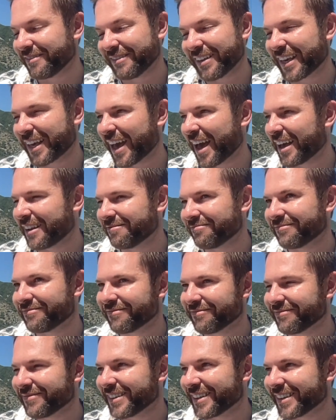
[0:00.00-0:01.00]
again,
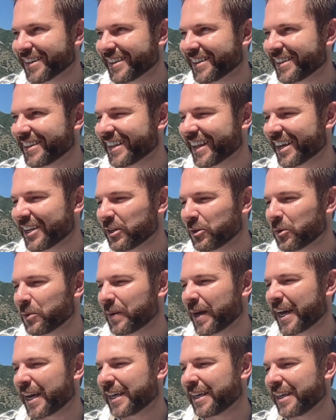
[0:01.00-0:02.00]
like
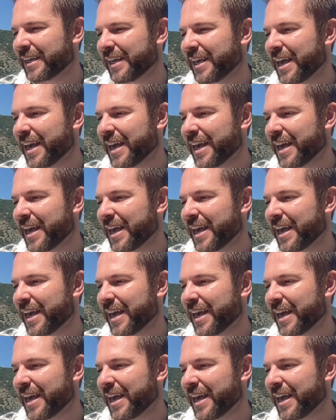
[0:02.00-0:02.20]
Norway.